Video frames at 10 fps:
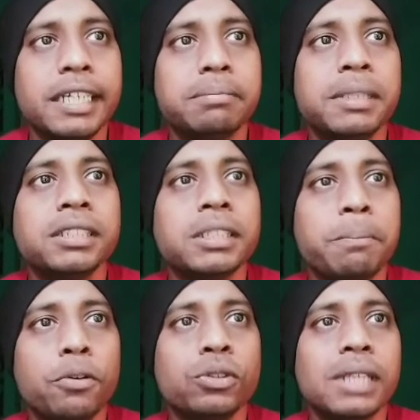It means
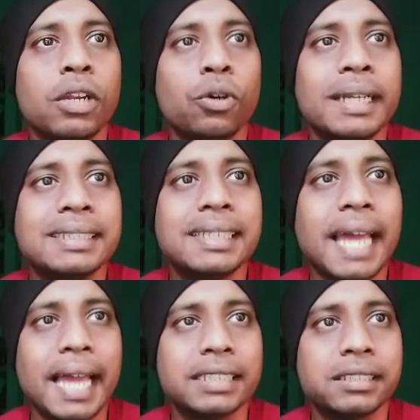suppose a
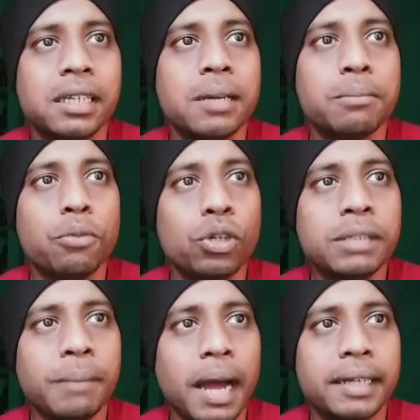location has
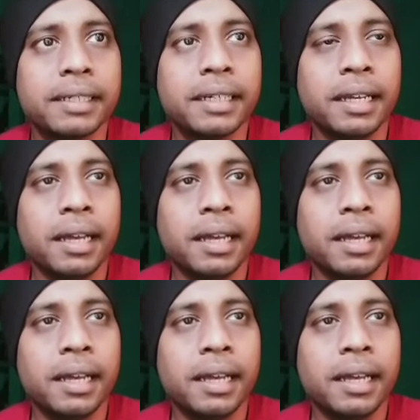more demand